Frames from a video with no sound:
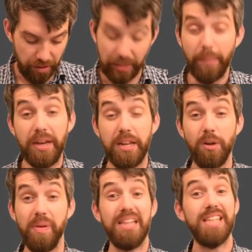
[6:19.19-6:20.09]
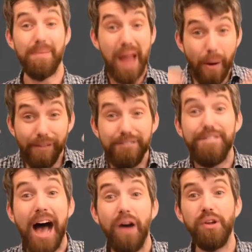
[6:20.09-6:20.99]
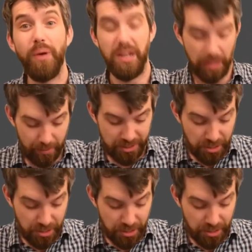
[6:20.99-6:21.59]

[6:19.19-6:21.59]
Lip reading: the limit here because I'm now evaluating the limit,